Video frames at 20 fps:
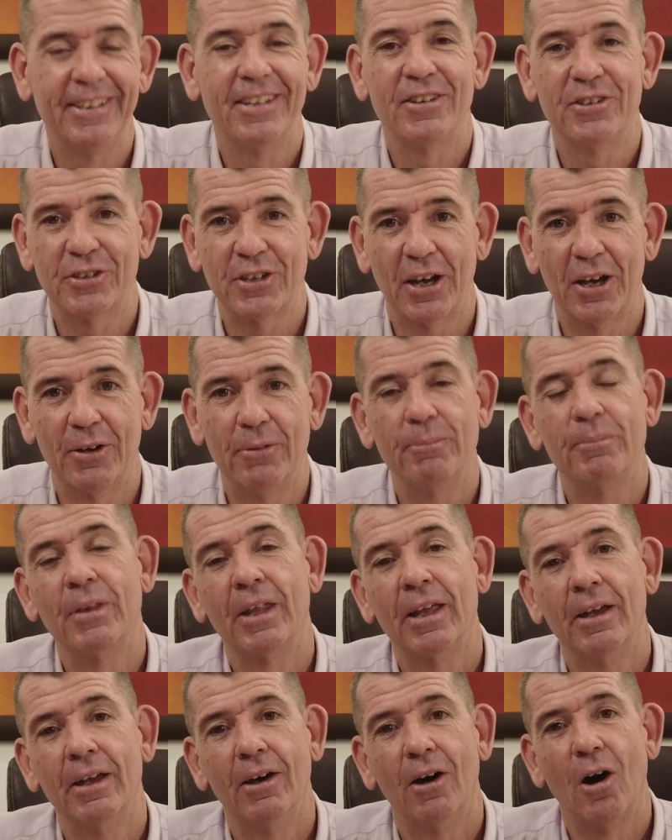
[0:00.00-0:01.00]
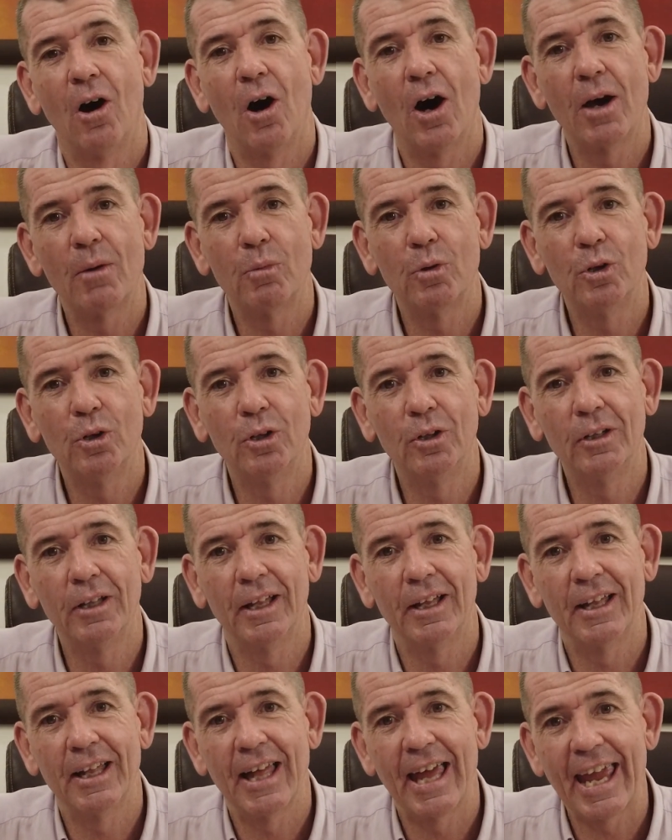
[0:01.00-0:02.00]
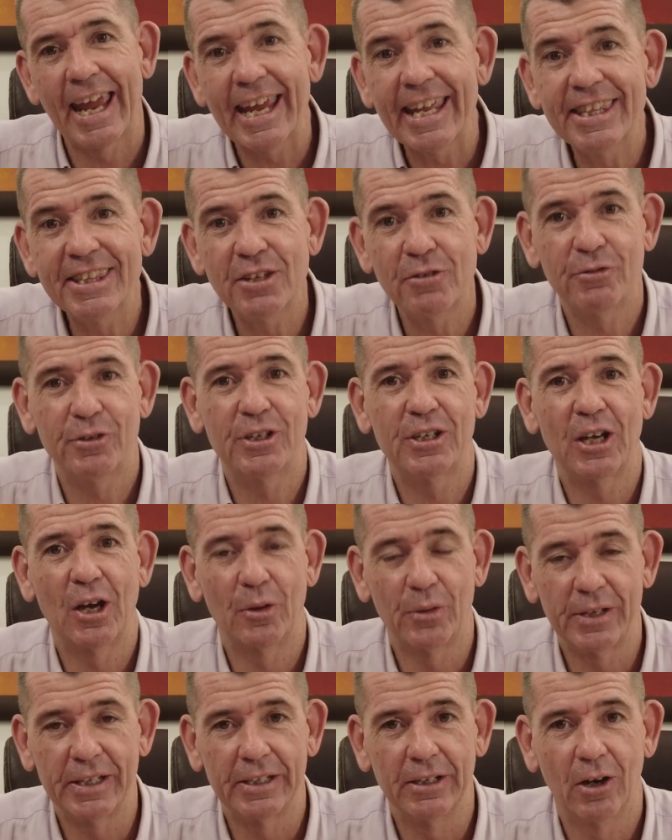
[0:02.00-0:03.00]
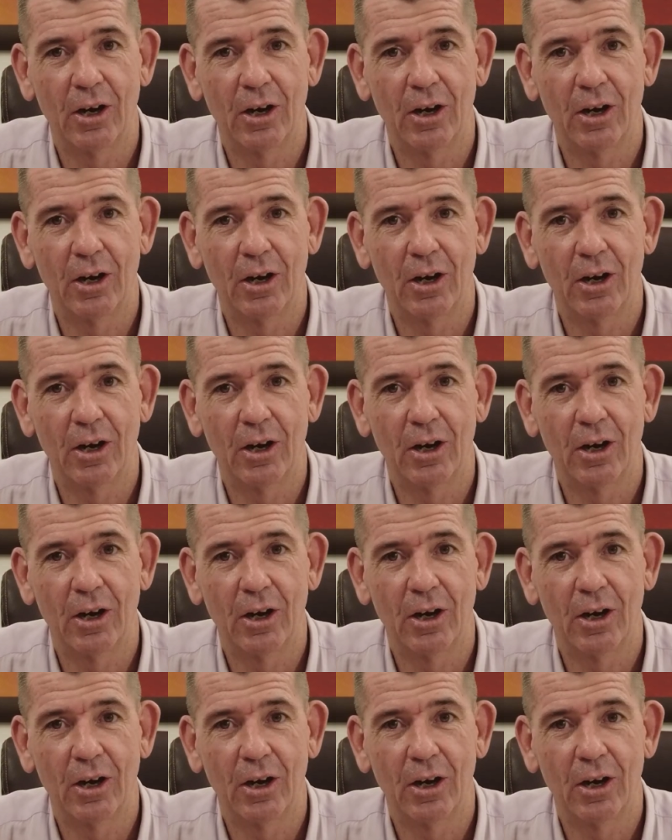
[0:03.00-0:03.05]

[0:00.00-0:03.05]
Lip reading: So I will end the video here.